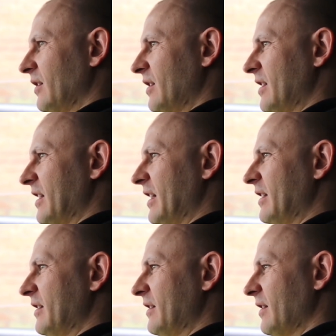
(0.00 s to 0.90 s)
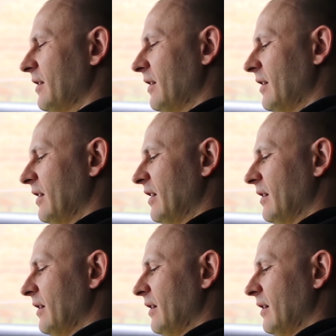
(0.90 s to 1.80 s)
Ceased?
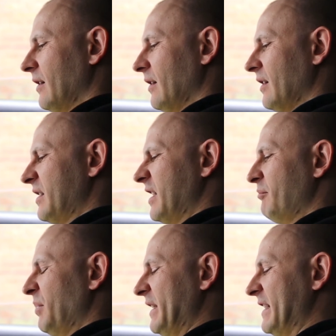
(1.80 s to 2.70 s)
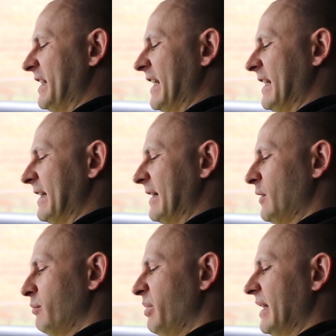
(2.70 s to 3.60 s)
Simply ceased
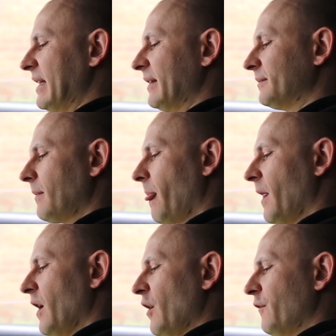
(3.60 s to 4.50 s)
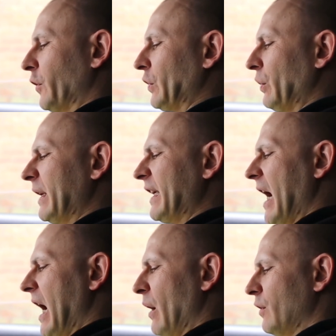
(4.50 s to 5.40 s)
to be. For 3
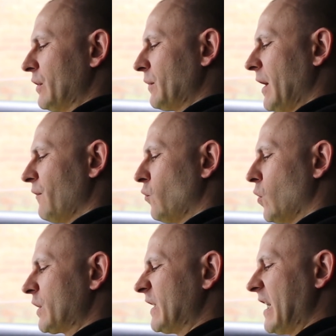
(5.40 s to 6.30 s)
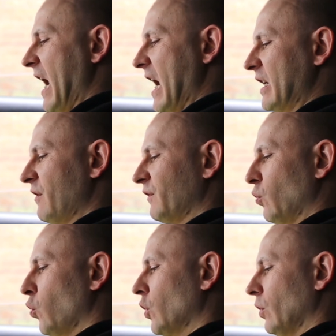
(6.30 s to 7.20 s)
hours we have watched the end of
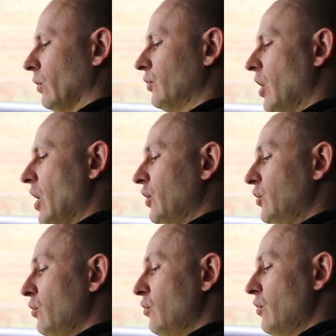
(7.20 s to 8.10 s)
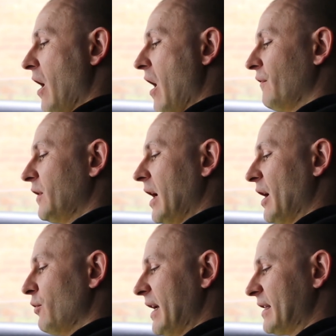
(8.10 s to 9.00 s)
the world. 2 of the
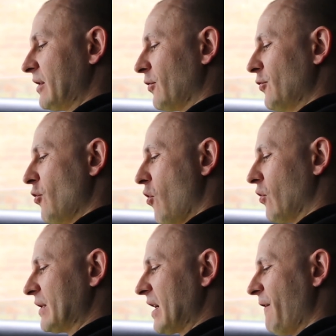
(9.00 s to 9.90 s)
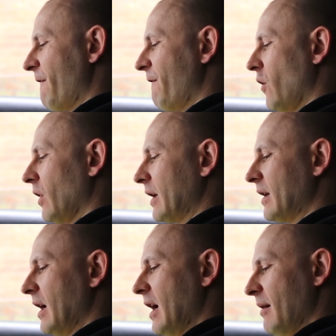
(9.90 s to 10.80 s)
arrestor rods have
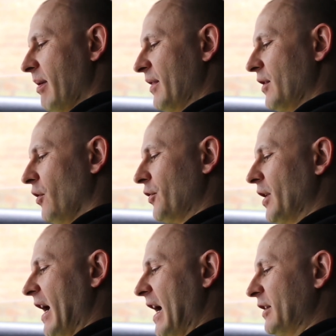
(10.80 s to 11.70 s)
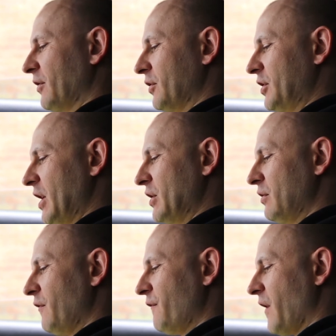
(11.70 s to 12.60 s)
fallen, but the other 8
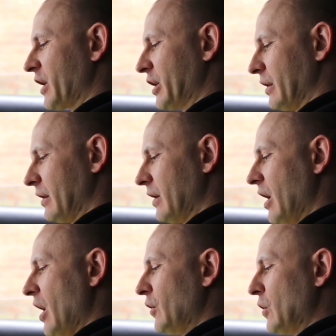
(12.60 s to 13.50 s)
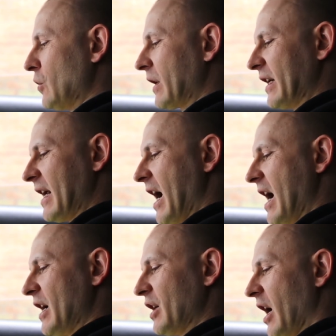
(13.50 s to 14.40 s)
continue to function. Tuk and
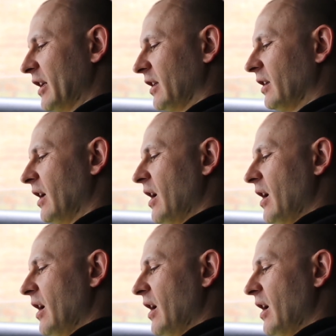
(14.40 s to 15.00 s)
I huddle